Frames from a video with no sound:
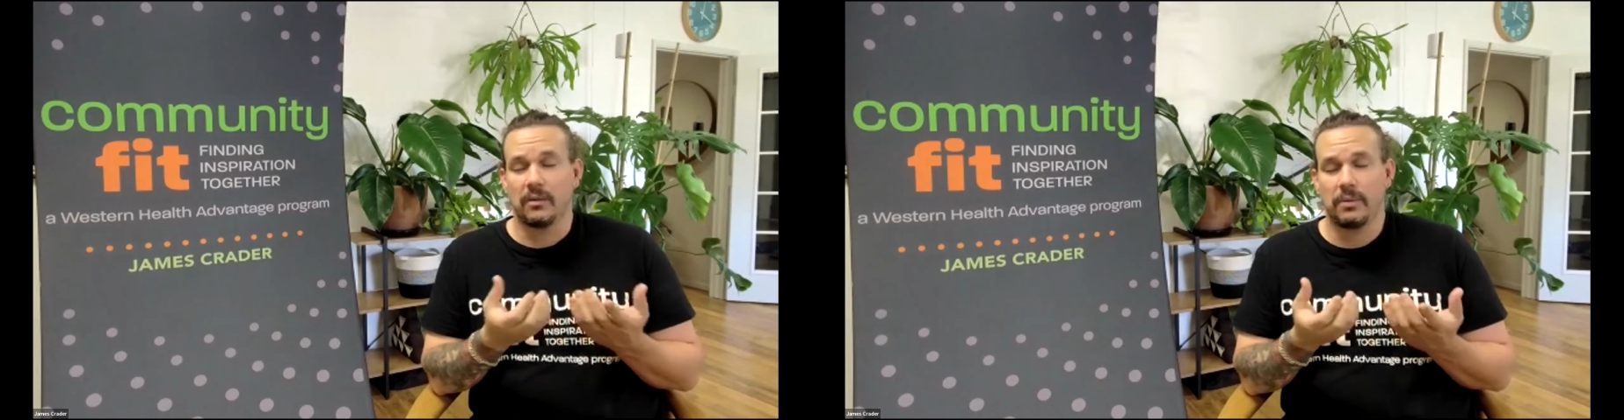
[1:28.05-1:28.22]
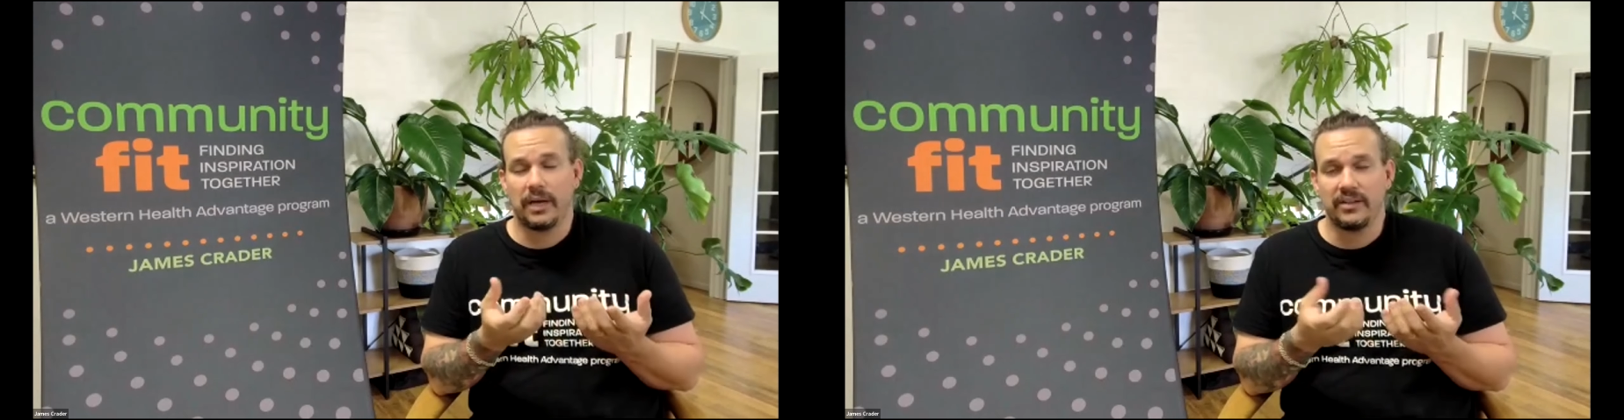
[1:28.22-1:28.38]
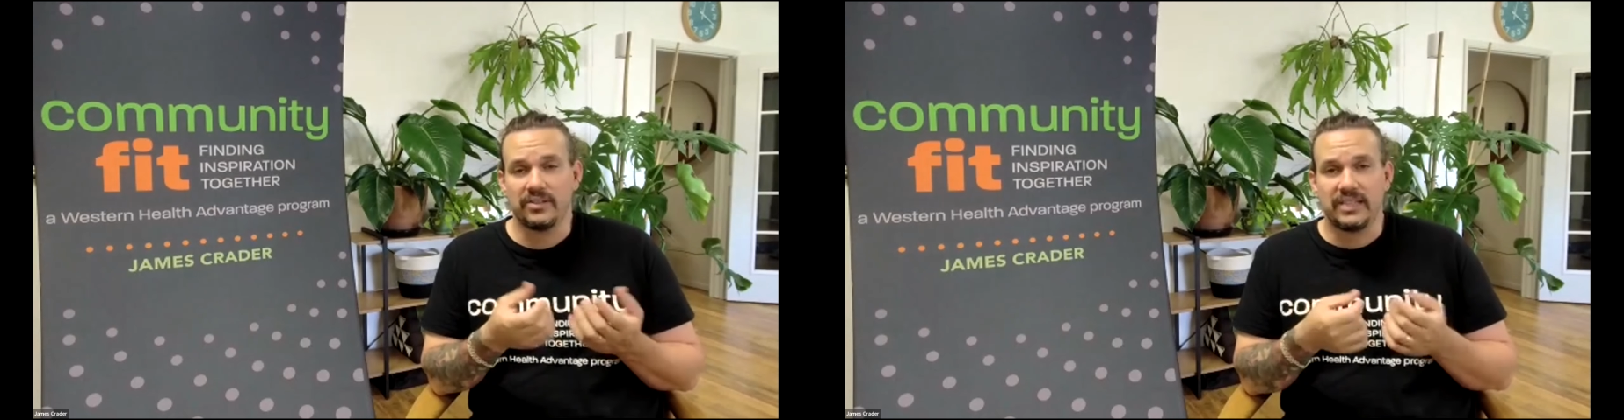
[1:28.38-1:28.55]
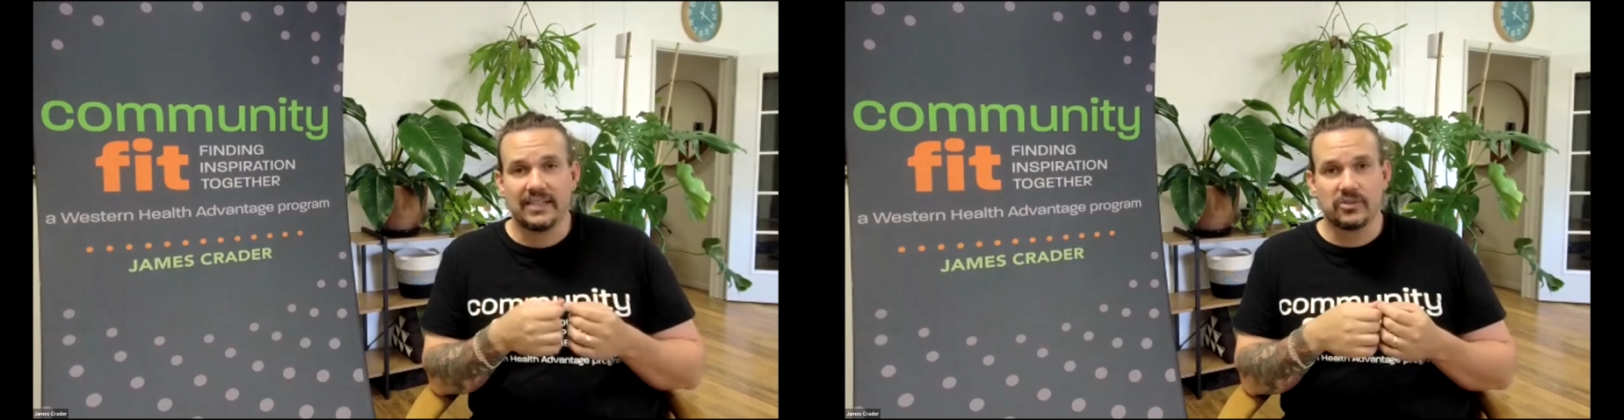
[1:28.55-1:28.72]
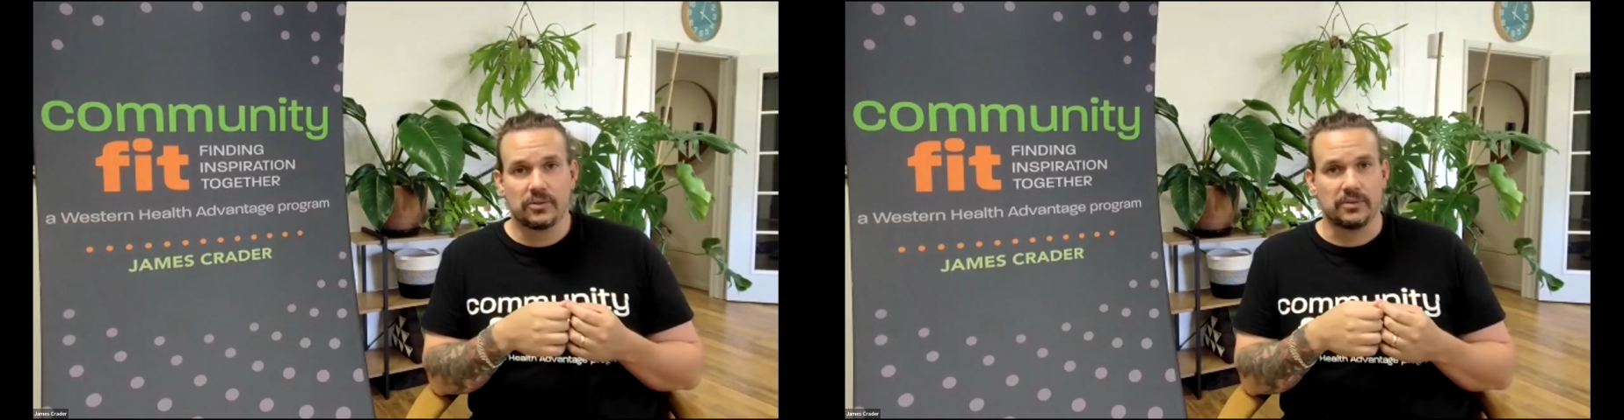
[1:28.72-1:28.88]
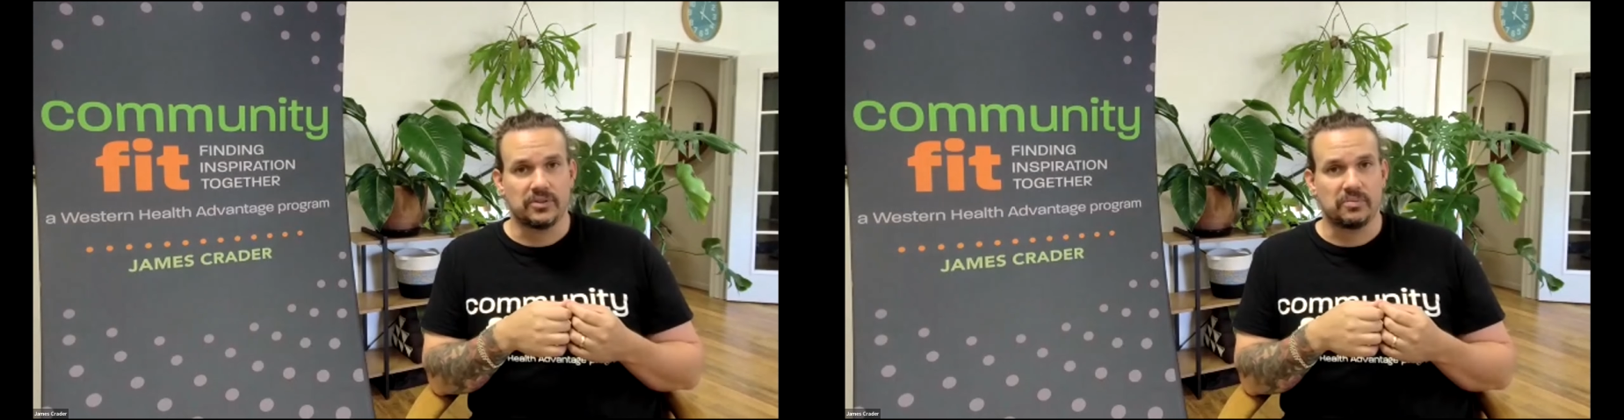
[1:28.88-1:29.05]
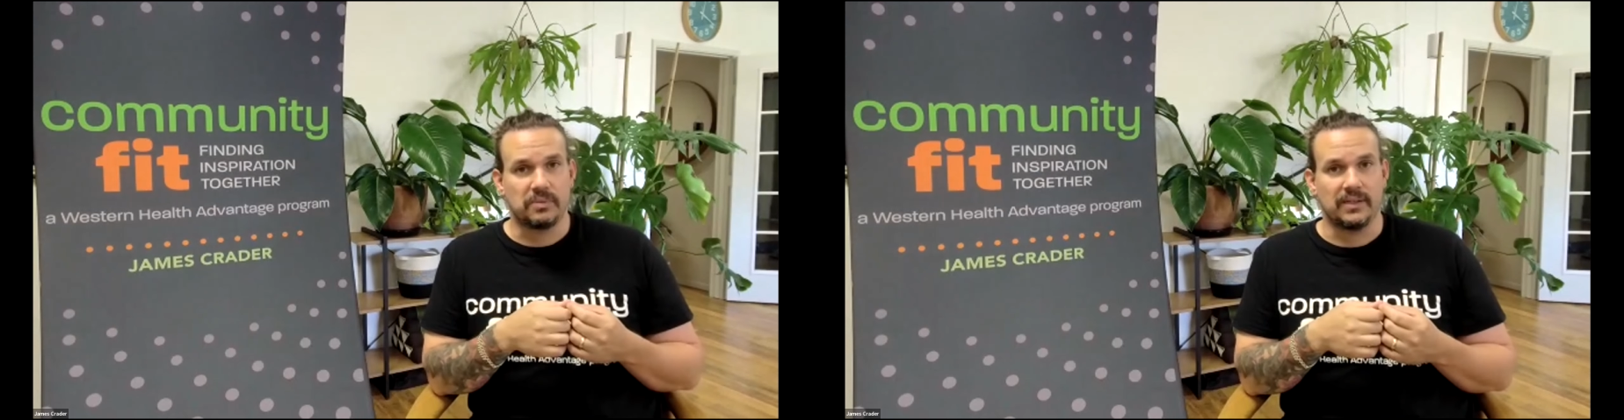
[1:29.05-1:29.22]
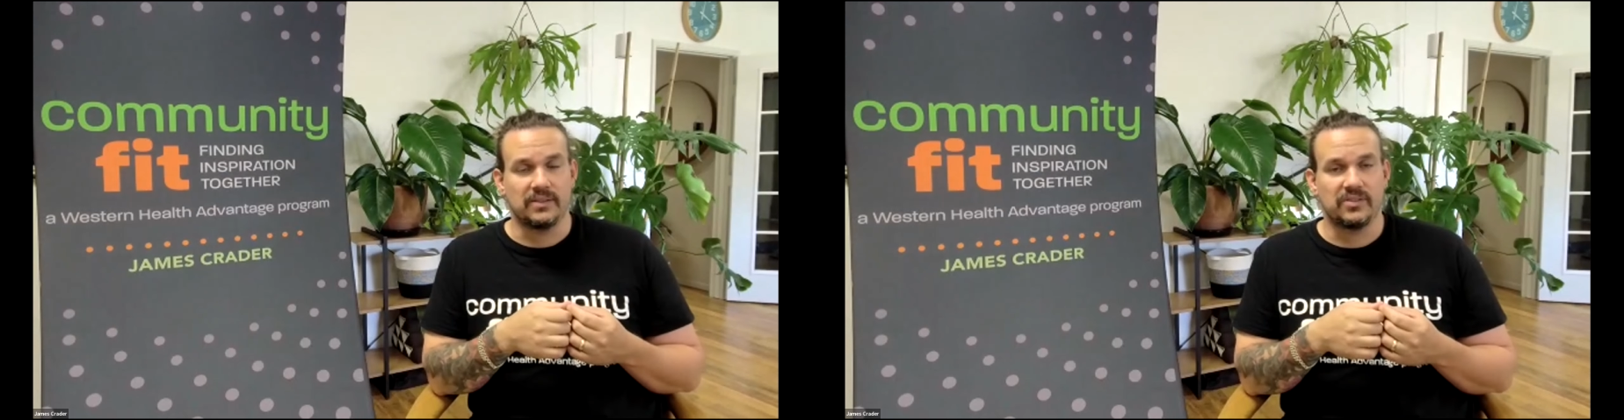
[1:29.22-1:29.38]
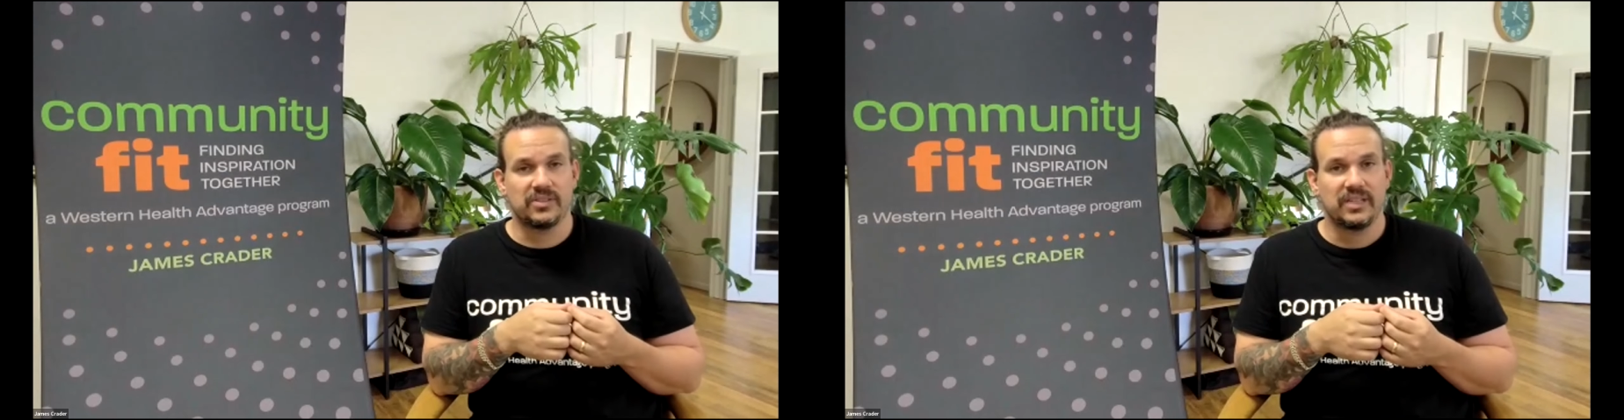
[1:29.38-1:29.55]
body's natural
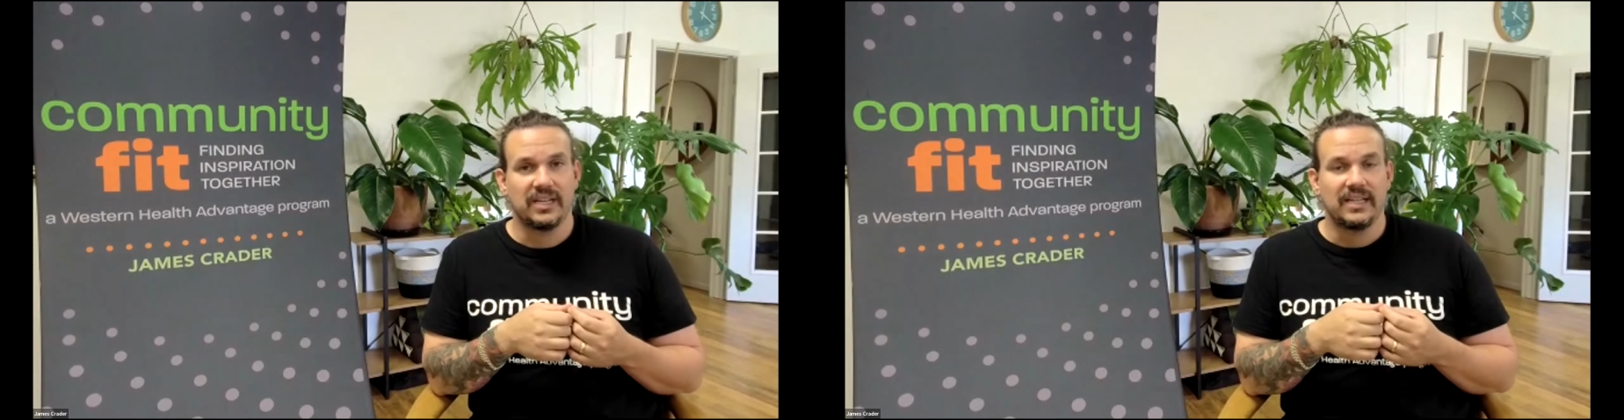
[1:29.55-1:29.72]
response